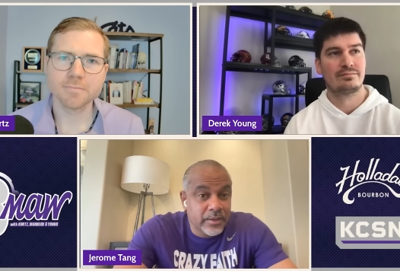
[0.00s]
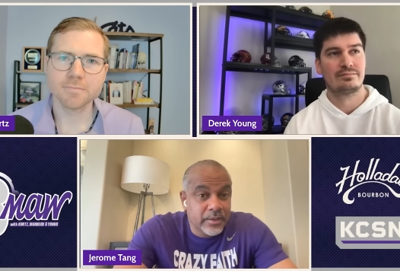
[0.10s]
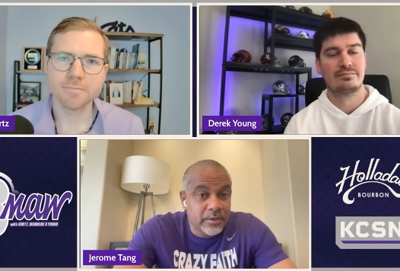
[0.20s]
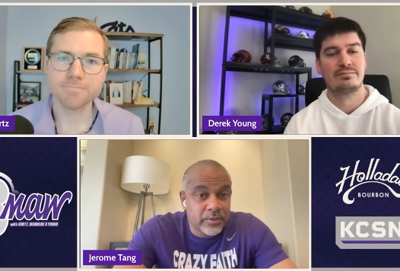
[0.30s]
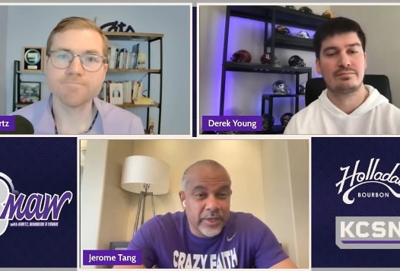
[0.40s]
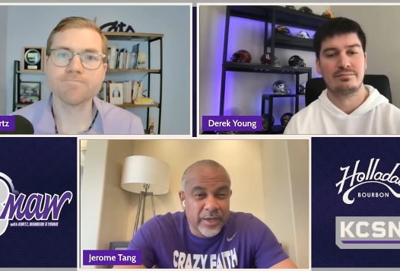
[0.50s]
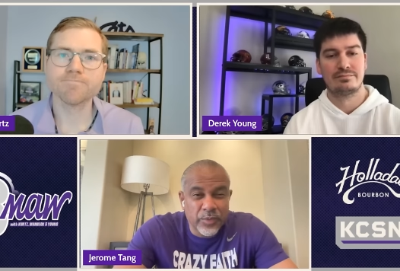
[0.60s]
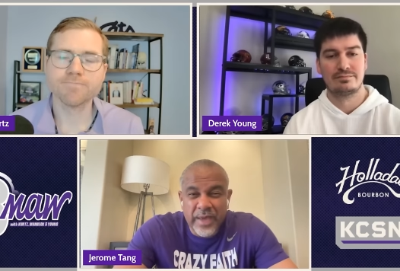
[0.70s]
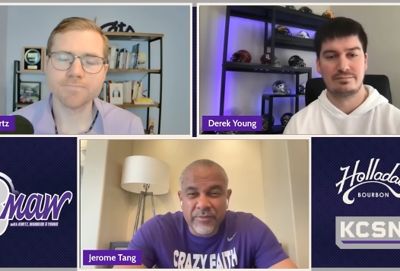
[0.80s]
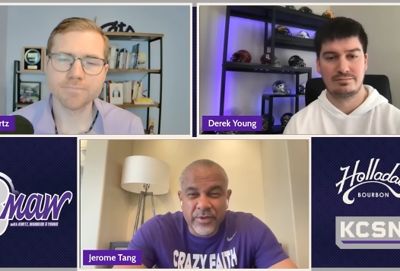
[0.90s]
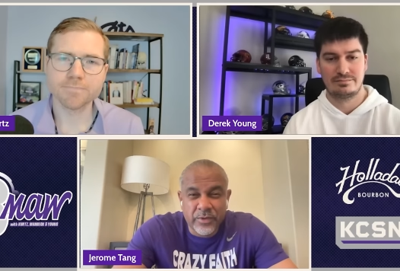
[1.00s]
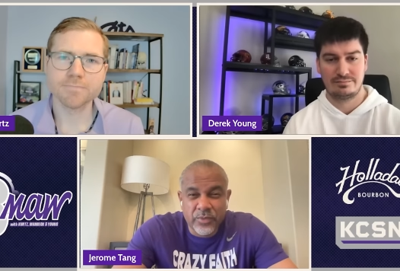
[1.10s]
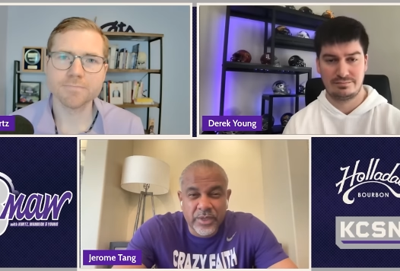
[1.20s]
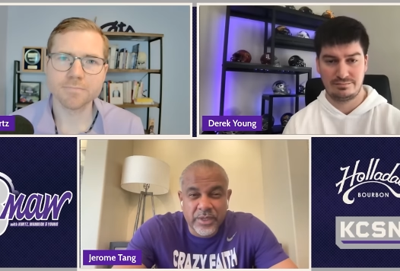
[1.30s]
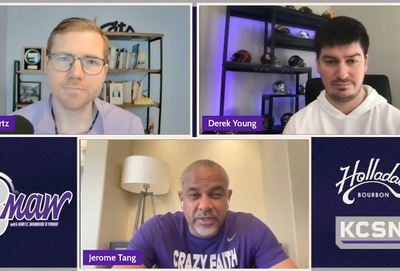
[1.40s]
Speaker 1: you know, like we haven't
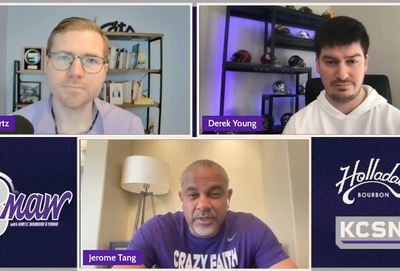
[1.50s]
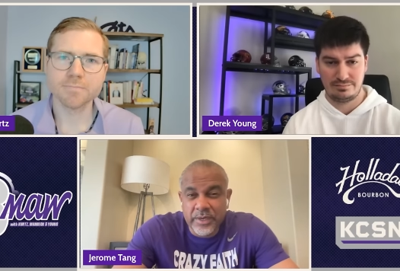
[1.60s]
really done